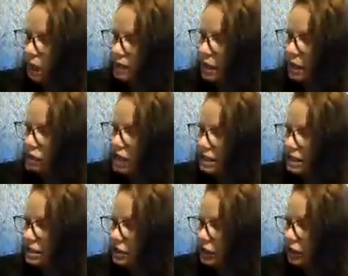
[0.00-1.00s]
Now
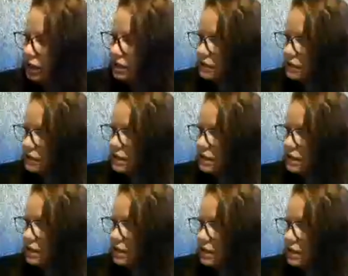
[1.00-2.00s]
Jackson heard his friend
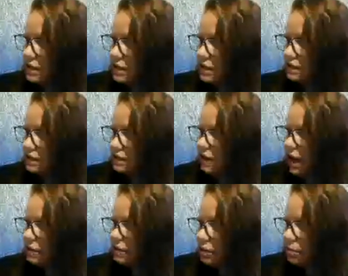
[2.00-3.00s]
on the other end of the
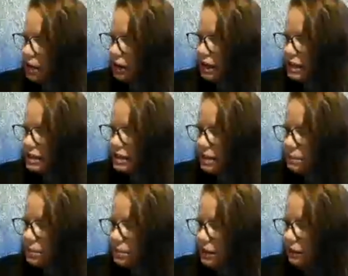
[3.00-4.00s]
line prepare his
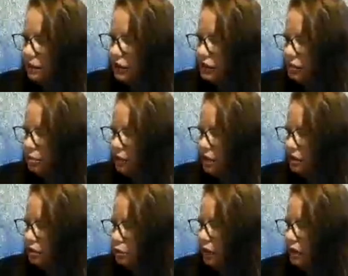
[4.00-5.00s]
team to be the first to break
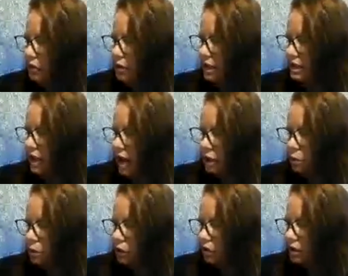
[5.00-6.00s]
the story to the
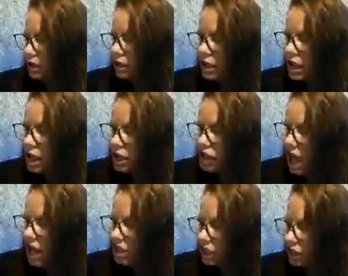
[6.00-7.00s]
entire world.
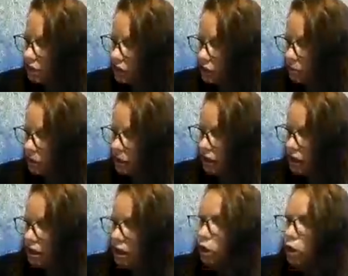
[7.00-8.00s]
"Josh, can you hear me?"
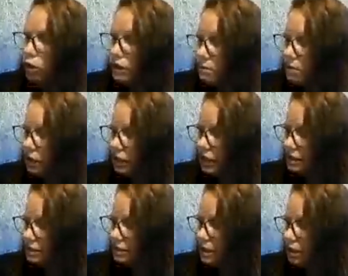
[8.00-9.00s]
"Hold on,
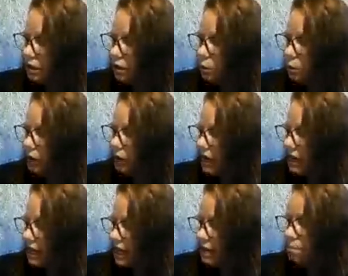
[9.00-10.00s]
Marcus. Bill, we're
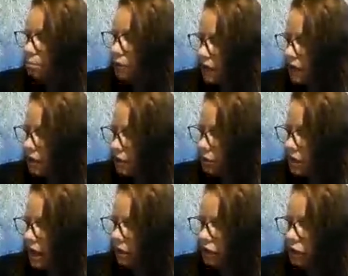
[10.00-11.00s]
cutting in. Breaking news.
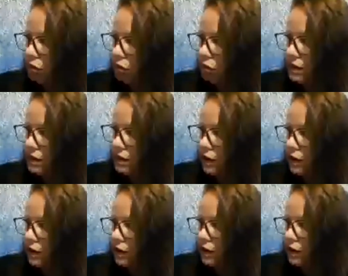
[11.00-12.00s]
I'll cue you as we
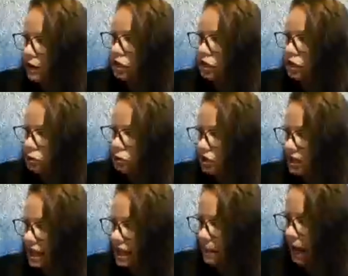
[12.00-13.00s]
go. It's huge.
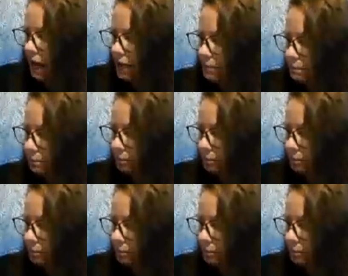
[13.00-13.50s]
Stand by."